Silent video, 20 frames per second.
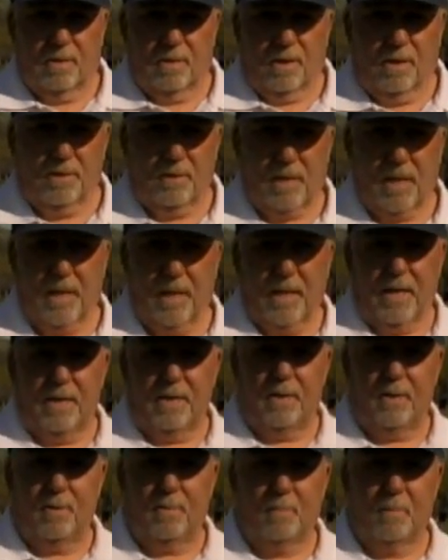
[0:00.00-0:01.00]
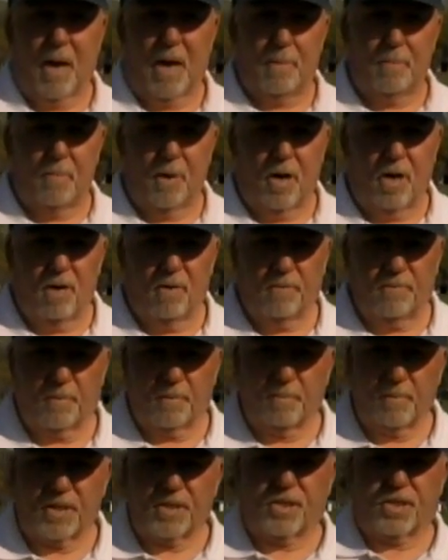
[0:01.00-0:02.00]
Okay, my ball
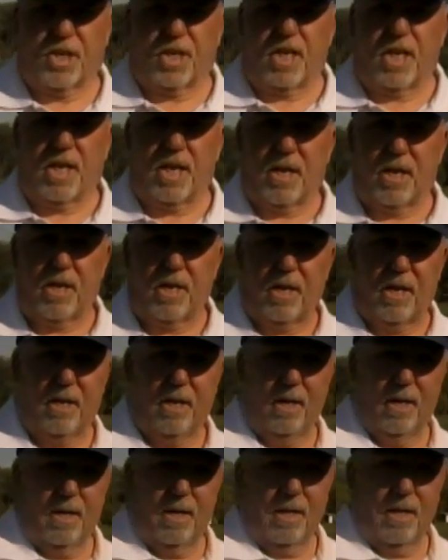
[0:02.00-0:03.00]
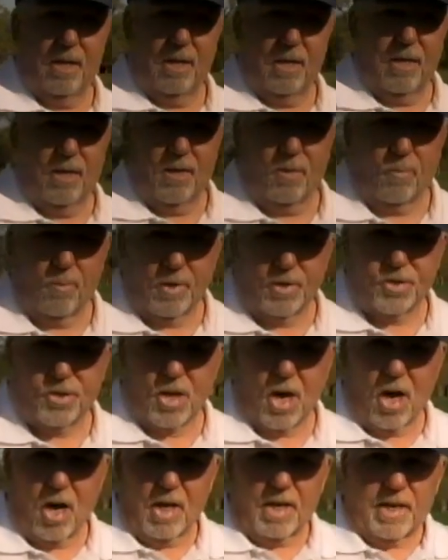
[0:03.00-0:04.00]
from the tee, we
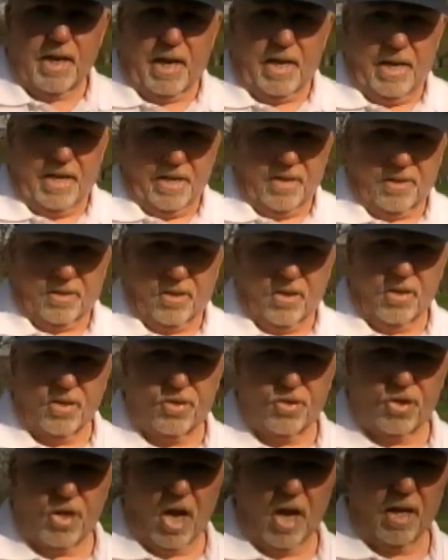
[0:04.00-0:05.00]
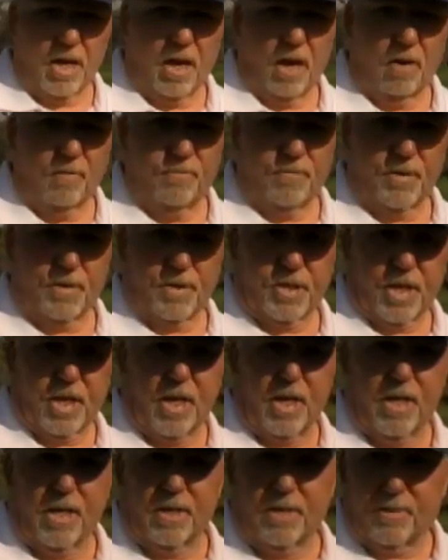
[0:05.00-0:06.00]
saw it. I hit a good shot off the
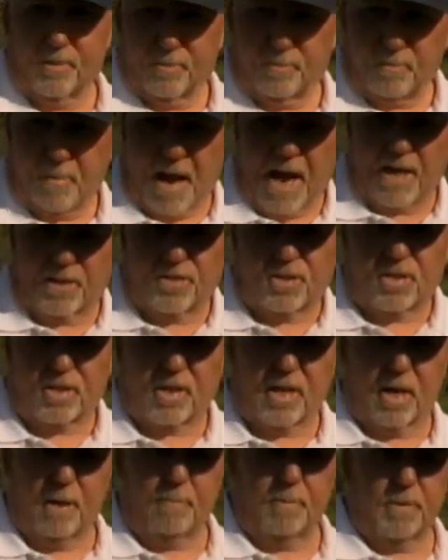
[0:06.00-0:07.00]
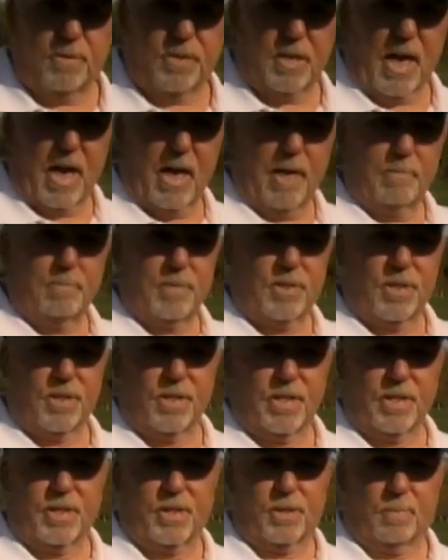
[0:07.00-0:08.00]
tee. It bounced a couple times and
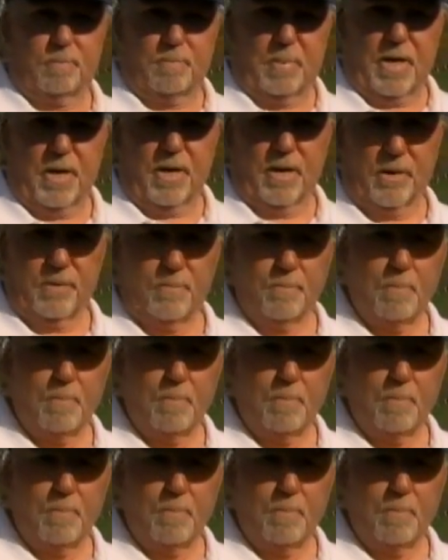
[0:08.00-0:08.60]
disappeared,